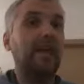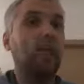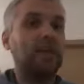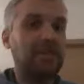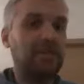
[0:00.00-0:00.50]

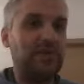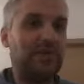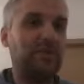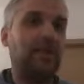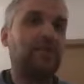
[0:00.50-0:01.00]
questioned
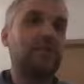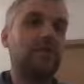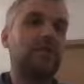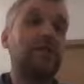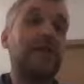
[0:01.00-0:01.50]
actually
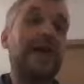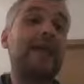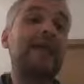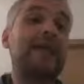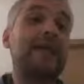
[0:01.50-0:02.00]
ourselves,
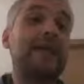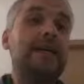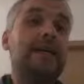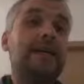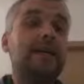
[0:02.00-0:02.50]
can
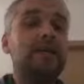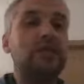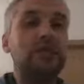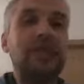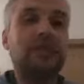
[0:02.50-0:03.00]
a
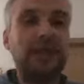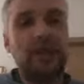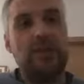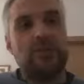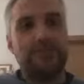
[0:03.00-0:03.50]
street
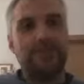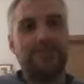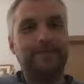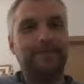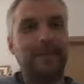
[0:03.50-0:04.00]
cleaner
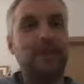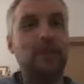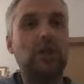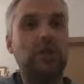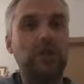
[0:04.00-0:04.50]
be a
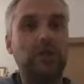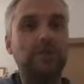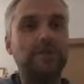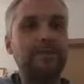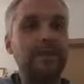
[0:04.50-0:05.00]
good
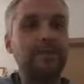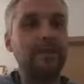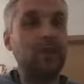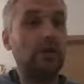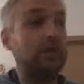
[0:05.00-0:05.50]
leader?
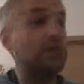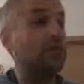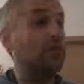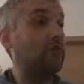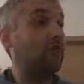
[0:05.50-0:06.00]
So let's
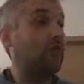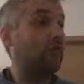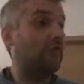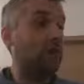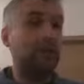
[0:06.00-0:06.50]
go through
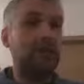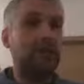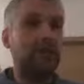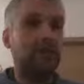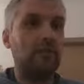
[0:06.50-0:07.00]
four of them. Let's
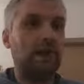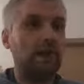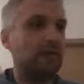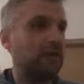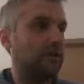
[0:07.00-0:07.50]
kind of
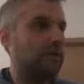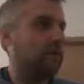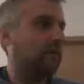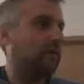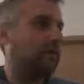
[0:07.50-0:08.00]
remind ourselves
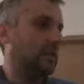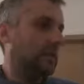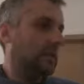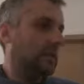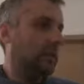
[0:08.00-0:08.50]
and let's
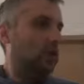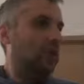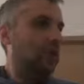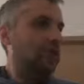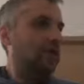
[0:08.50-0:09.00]

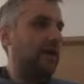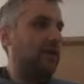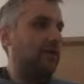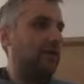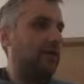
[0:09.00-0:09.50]
look at
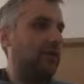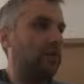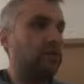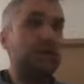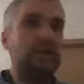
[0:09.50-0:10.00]
them through
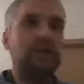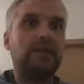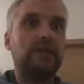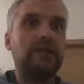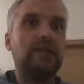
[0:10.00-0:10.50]
the street
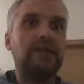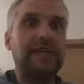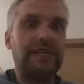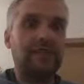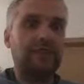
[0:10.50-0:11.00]
cleaner's
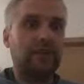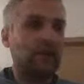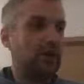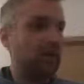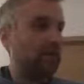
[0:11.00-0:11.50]

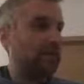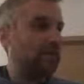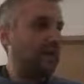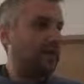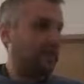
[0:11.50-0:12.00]

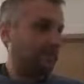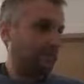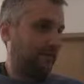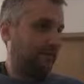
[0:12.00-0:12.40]
perspective.